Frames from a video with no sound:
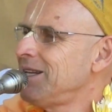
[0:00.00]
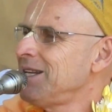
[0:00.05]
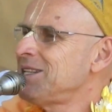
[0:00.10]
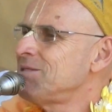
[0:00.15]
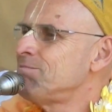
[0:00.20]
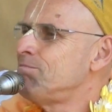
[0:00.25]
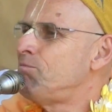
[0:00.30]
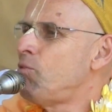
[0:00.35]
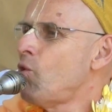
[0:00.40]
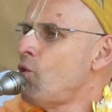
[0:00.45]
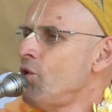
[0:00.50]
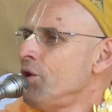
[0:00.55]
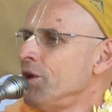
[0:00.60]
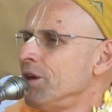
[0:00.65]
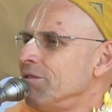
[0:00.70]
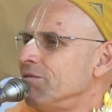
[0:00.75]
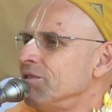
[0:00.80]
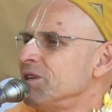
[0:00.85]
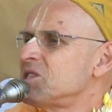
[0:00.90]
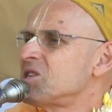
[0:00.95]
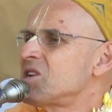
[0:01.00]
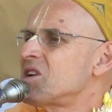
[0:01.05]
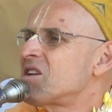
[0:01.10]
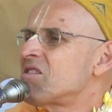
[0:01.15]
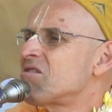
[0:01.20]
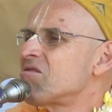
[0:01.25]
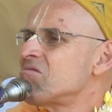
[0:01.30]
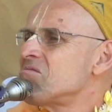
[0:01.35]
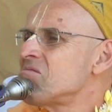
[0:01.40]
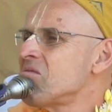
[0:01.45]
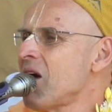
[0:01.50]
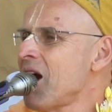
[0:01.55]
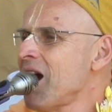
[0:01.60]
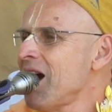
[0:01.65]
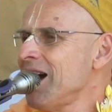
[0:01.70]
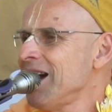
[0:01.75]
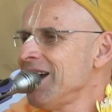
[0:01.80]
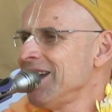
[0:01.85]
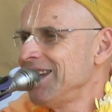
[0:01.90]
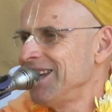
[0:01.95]
this boy was
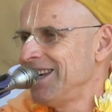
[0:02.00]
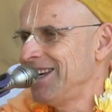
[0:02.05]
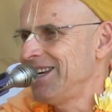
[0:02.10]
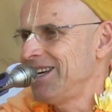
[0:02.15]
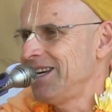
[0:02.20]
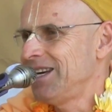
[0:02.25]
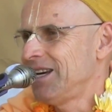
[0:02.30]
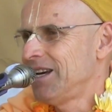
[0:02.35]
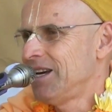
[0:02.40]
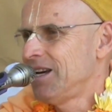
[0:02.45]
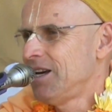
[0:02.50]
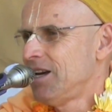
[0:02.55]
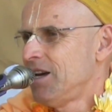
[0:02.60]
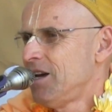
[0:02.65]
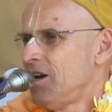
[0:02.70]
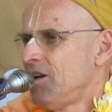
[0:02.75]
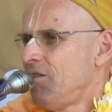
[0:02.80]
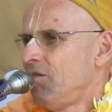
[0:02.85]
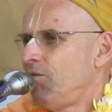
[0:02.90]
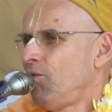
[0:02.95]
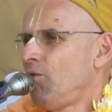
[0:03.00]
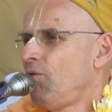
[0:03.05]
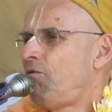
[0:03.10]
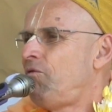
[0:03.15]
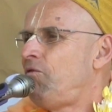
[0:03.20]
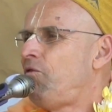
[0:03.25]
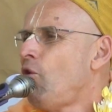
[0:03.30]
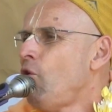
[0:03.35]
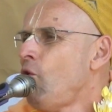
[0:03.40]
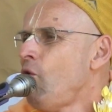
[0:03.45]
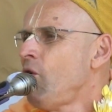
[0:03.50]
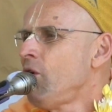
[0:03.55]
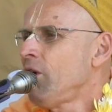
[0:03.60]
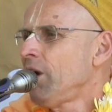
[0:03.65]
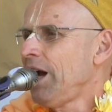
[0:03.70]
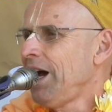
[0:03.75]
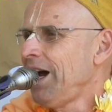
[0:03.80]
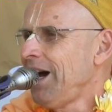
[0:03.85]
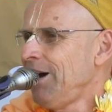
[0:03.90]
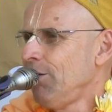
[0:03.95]
crying for
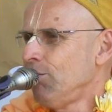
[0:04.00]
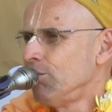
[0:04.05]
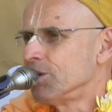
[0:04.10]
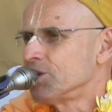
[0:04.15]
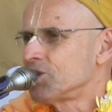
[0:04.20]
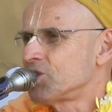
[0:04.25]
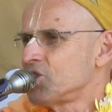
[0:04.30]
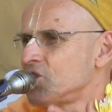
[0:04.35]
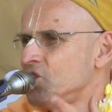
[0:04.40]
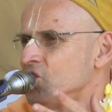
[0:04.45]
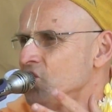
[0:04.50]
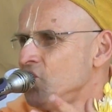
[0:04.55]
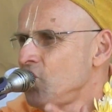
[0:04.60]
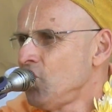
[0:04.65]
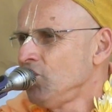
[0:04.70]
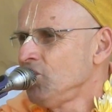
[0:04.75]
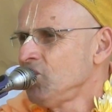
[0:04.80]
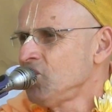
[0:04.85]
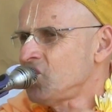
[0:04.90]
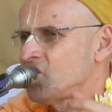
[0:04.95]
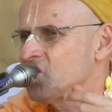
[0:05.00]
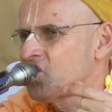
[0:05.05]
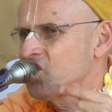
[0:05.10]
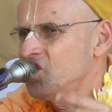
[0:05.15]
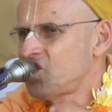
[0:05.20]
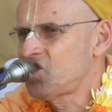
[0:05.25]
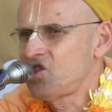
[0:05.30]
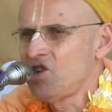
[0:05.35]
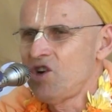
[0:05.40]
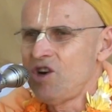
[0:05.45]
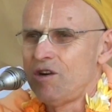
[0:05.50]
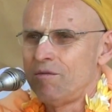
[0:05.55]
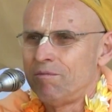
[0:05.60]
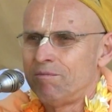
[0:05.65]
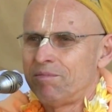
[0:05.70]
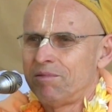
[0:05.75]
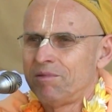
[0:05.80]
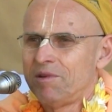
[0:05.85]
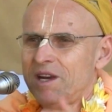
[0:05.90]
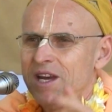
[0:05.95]
4 hours
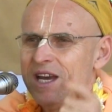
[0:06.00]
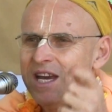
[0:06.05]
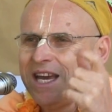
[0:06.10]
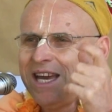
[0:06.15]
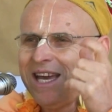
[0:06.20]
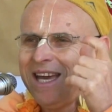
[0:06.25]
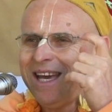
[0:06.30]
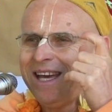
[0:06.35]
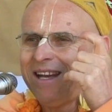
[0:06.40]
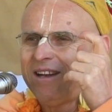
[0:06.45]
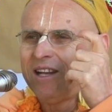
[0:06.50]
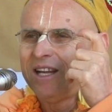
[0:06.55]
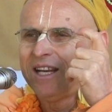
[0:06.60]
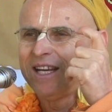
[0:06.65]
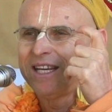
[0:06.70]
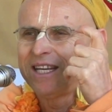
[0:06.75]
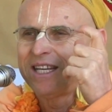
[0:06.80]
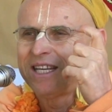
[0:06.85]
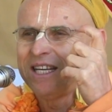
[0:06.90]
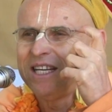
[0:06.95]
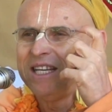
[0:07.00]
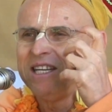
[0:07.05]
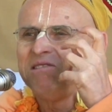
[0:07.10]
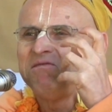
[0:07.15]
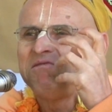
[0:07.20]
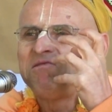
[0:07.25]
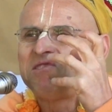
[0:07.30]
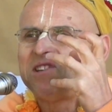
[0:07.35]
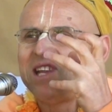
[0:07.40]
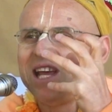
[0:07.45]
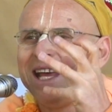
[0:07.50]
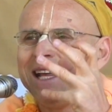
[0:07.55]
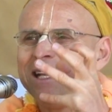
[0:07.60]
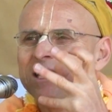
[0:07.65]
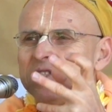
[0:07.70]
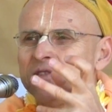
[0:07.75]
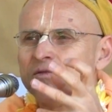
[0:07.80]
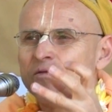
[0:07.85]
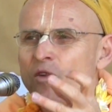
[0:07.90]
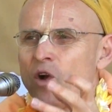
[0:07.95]
non-stop at like
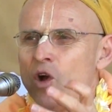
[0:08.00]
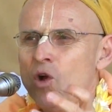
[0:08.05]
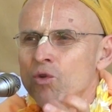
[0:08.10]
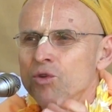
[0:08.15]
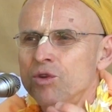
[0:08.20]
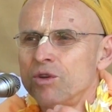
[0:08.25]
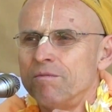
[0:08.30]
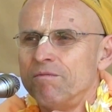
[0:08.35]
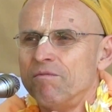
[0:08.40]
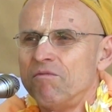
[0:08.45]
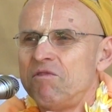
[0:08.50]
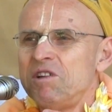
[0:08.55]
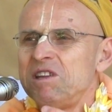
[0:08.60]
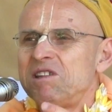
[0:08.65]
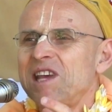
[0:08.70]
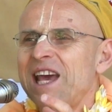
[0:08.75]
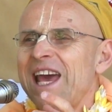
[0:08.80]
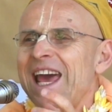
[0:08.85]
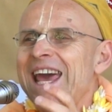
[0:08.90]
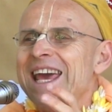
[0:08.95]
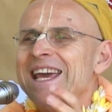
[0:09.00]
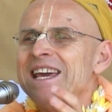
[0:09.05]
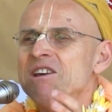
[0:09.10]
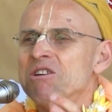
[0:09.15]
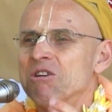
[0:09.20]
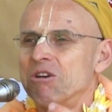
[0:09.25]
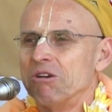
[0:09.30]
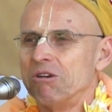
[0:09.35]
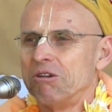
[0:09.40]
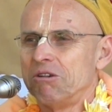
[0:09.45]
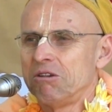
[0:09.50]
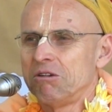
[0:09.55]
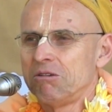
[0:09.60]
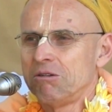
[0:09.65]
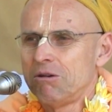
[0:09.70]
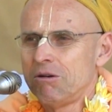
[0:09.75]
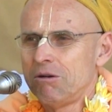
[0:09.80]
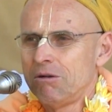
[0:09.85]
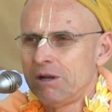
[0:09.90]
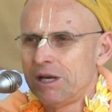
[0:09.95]
intense volume with anger, you
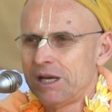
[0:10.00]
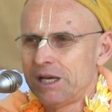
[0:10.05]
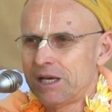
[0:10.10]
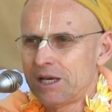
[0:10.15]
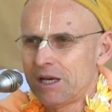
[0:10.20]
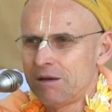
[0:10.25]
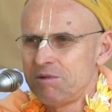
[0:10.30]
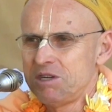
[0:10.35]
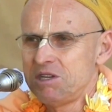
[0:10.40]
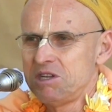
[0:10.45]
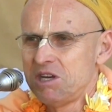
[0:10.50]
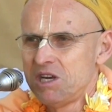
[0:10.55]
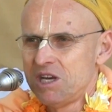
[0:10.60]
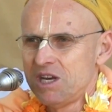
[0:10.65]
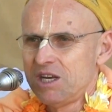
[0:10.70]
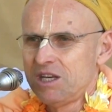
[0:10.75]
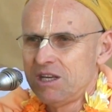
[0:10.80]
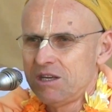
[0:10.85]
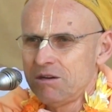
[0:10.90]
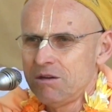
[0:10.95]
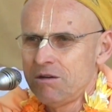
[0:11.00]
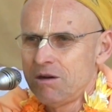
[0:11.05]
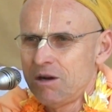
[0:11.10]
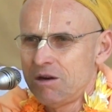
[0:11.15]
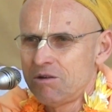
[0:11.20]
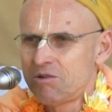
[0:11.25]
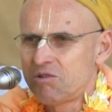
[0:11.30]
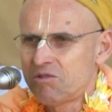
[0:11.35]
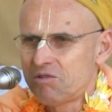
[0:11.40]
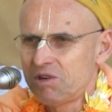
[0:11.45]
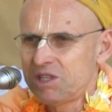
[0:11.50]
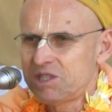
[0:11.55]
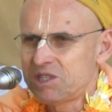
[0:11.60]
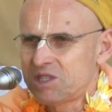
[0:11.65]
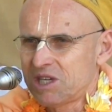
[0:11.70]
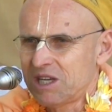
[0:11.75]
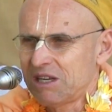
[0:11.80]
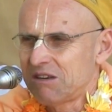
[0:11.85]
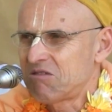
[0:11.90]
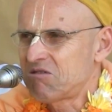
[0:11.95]
know, like, I mean, you know how
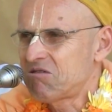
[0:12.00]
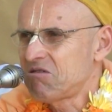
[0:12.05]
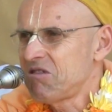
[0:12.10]
Crits can